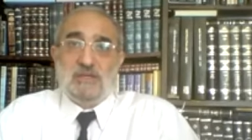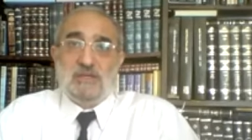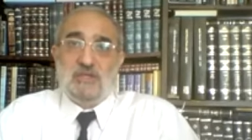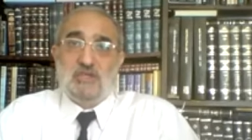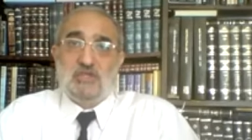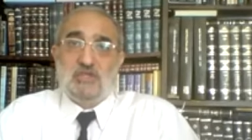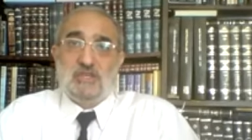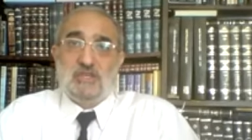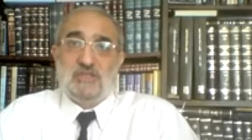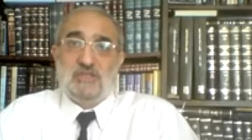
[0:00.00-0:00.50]
uh,
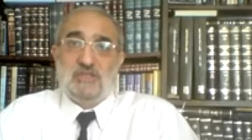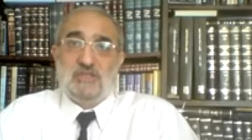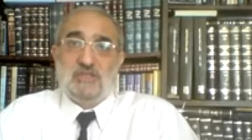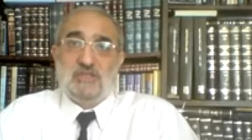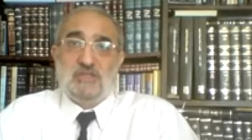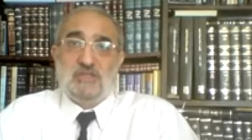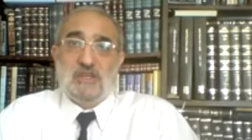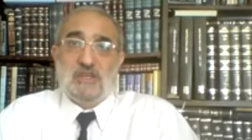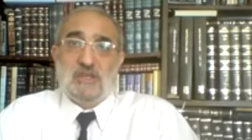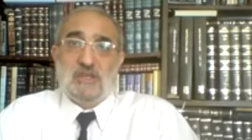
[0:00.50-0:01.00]
just
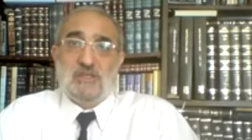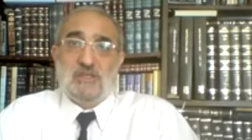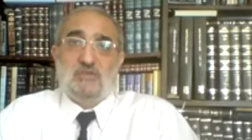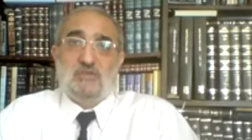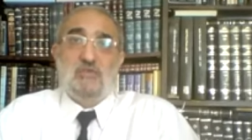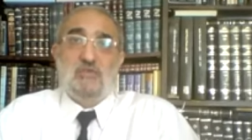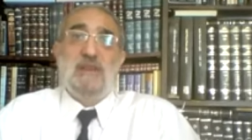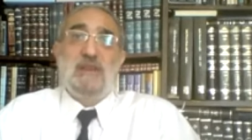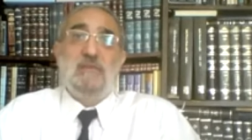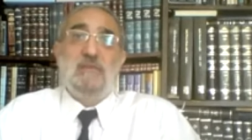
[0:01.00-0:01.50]
uh,
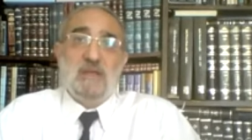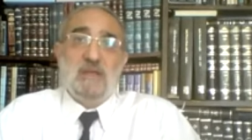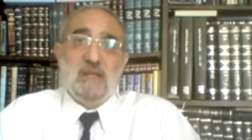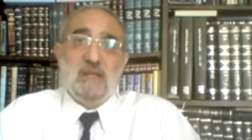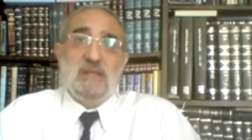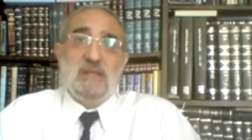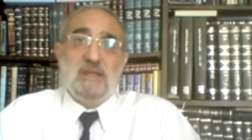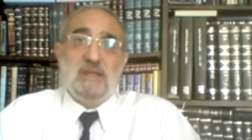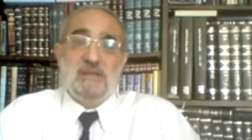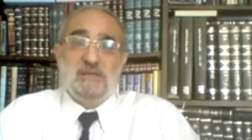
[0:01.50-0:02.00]
20
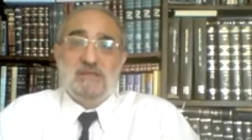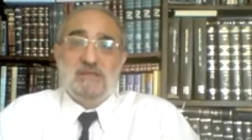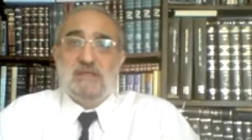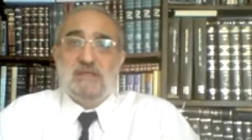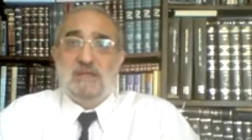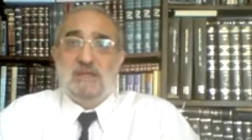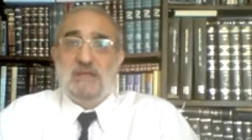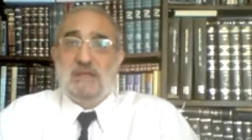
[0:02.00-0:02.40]
millions.